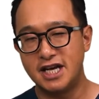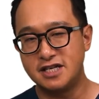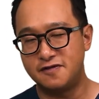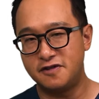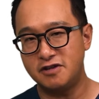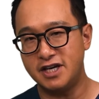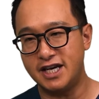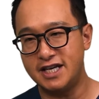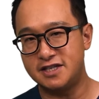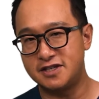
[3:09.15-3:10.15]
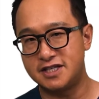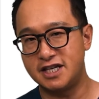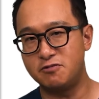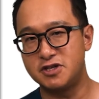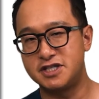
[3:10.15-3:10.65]
It's very easy to
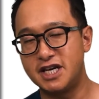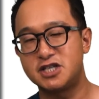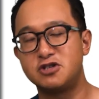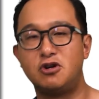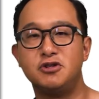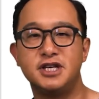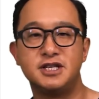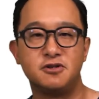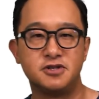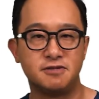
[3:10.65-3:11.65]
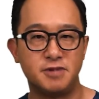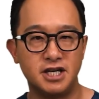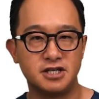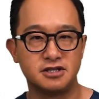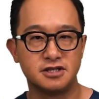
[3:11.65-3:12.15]
see recession on these sorts of
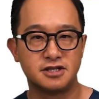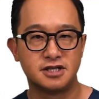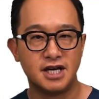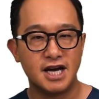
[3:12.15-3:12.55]
patients.